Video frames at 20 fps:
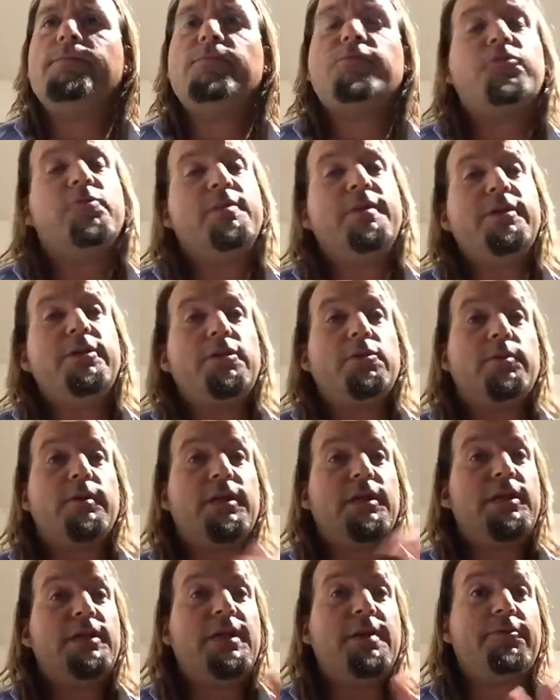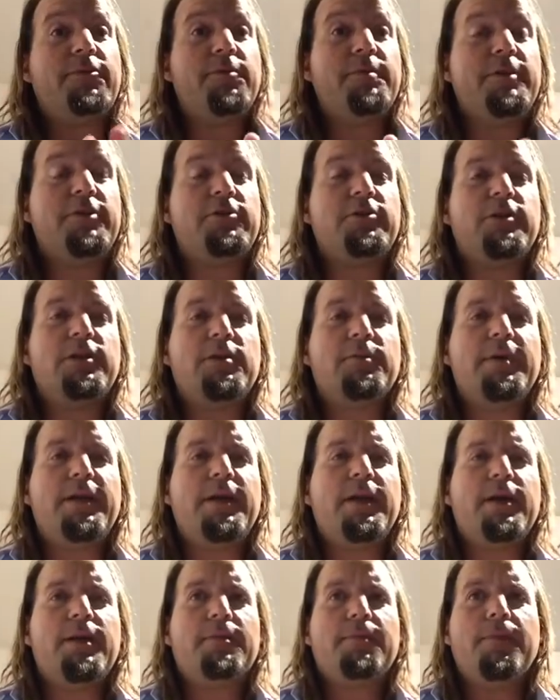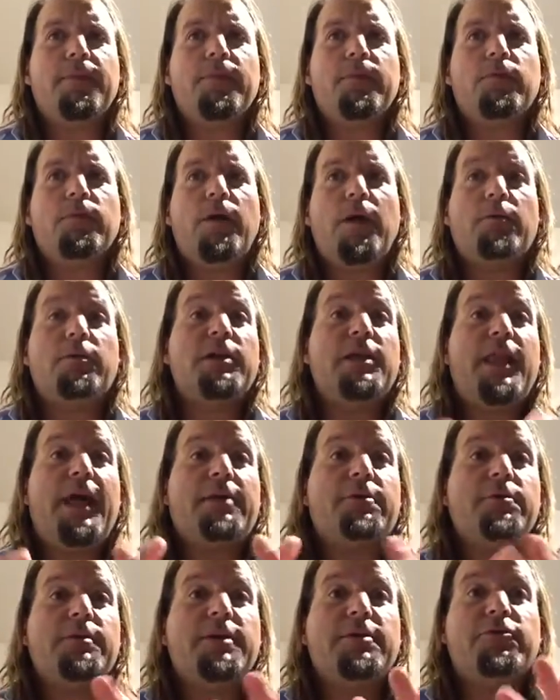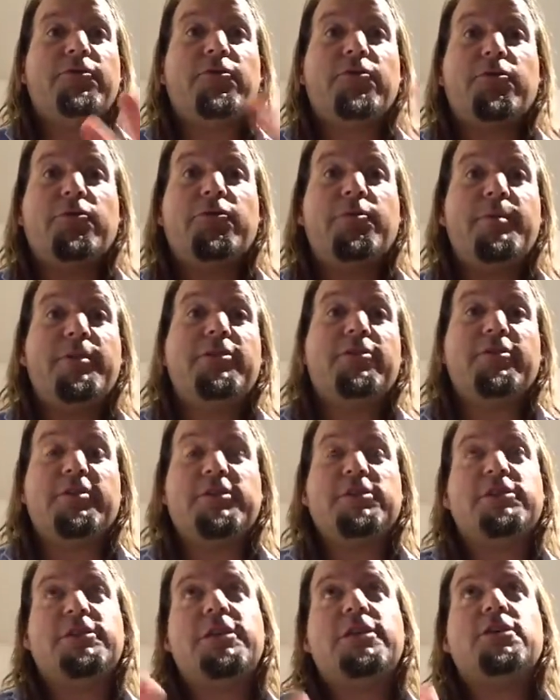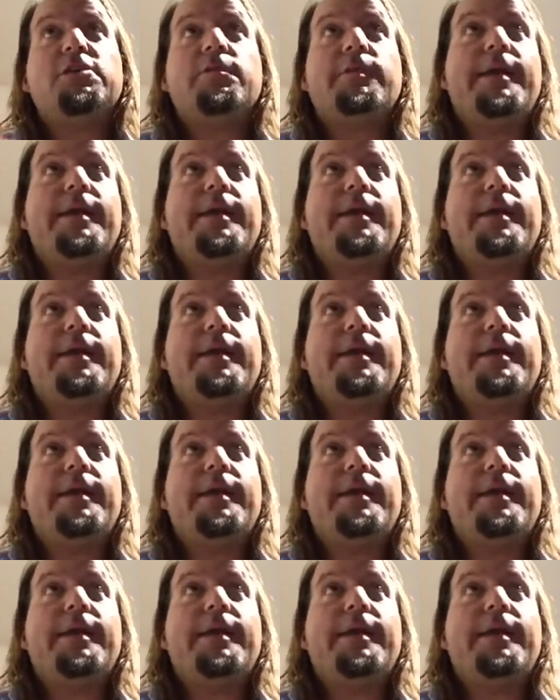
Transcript: Familiar. We cleaned up familiar a little bit. I really like what we did for the familiar this year.